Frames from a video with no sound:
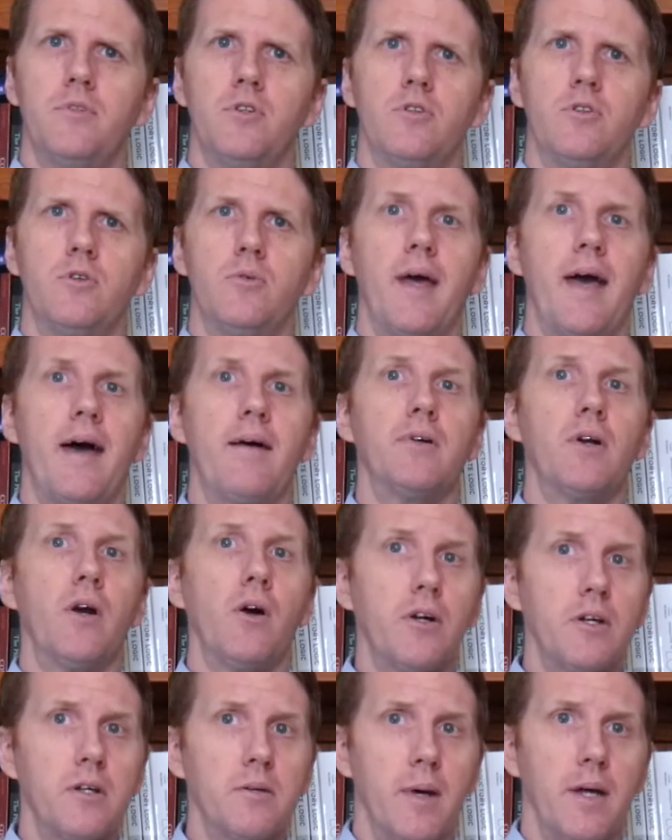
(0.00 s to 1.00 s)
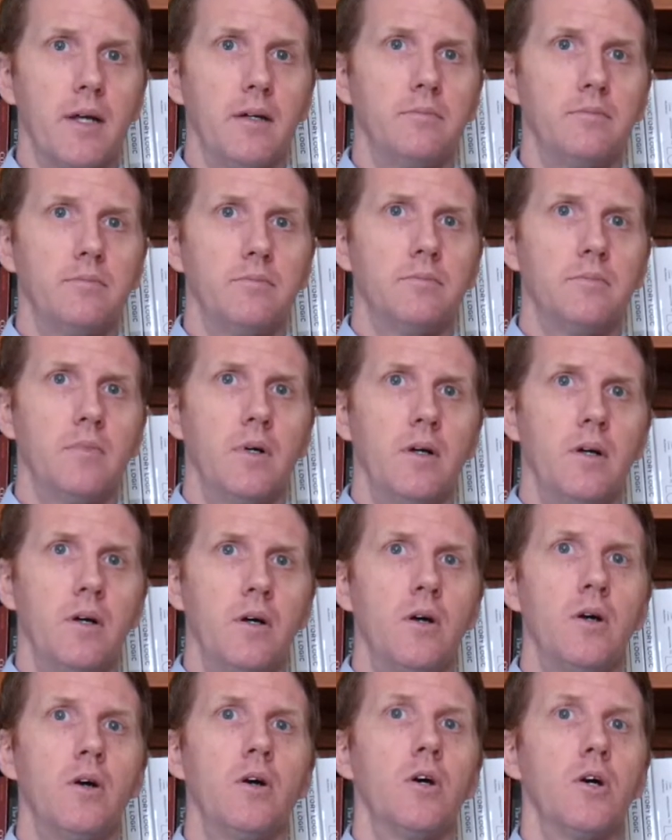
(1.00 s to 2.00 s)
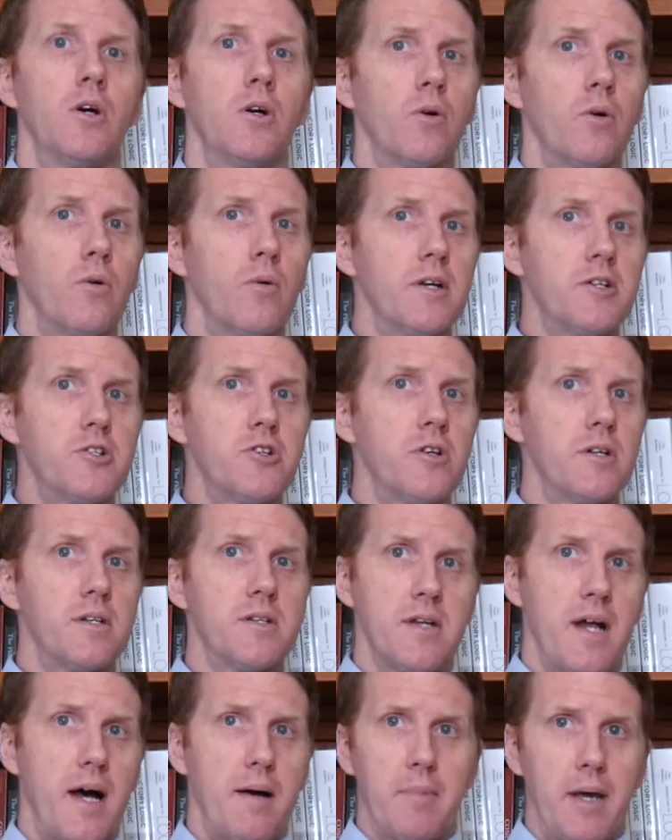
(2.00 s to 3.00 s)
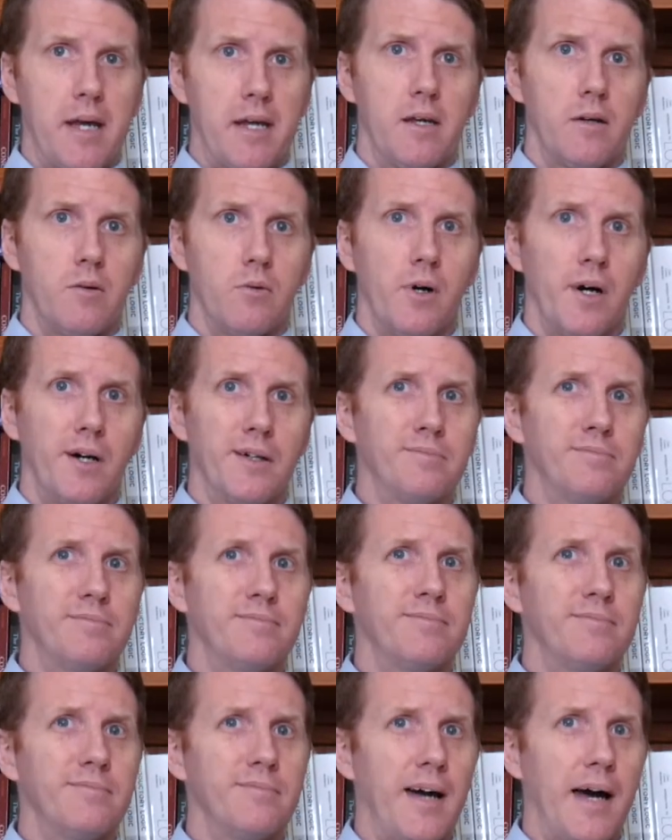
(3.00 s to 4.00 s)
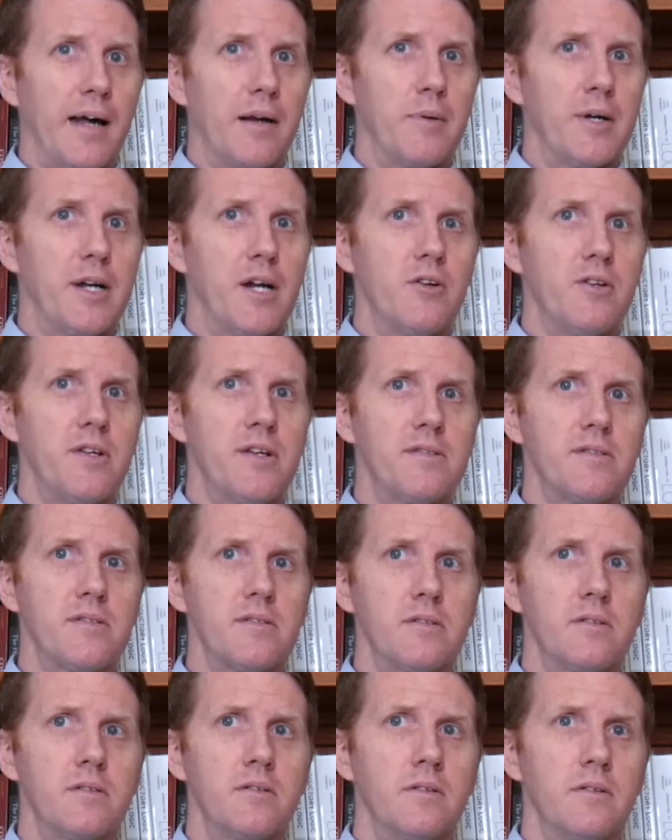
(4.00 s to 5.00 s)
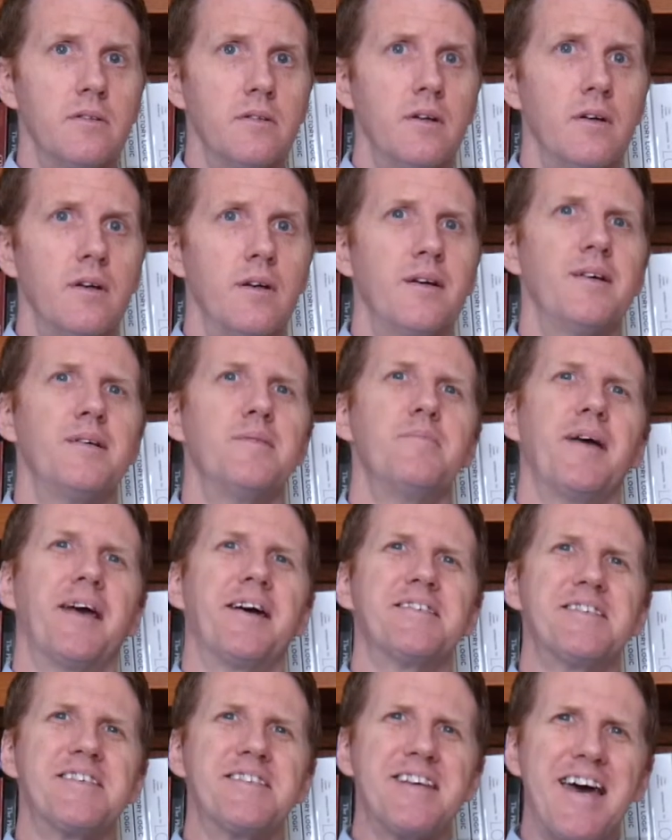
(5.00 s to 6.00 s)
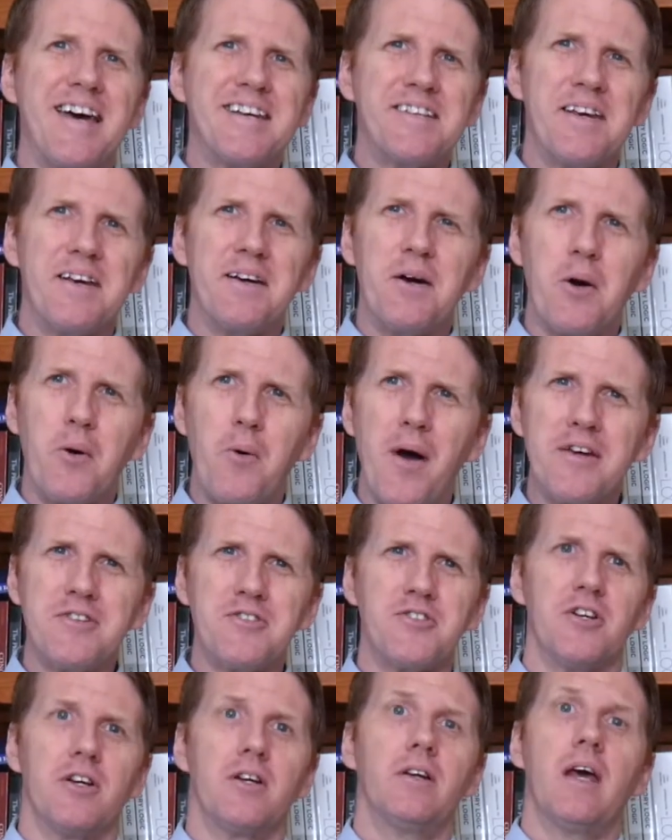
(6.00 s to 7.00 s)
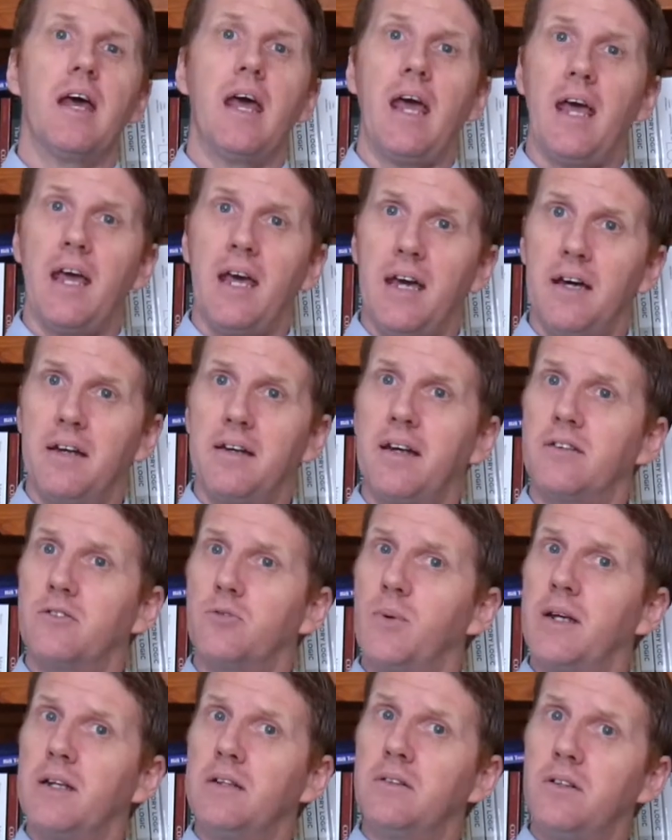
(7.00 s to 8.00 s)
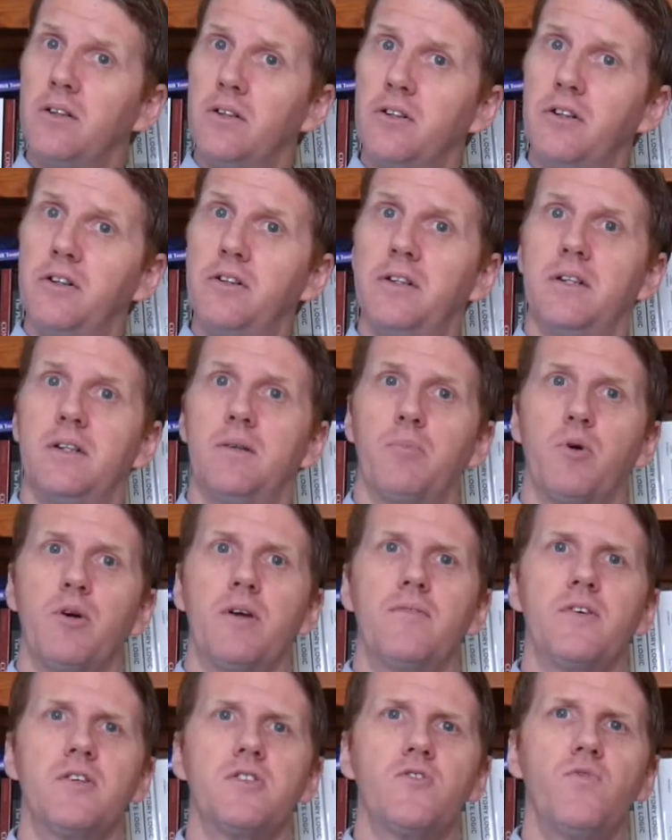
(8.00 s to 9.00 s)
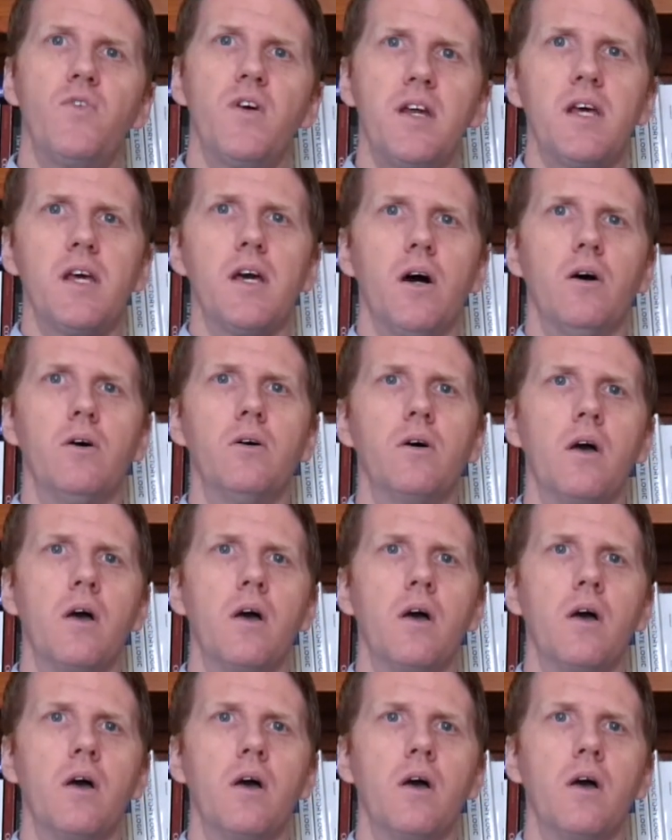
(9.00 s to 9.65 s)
do we have an argument? Richard is not making one. How do we know this? Because he's asking a question, and as we learned in the previous video,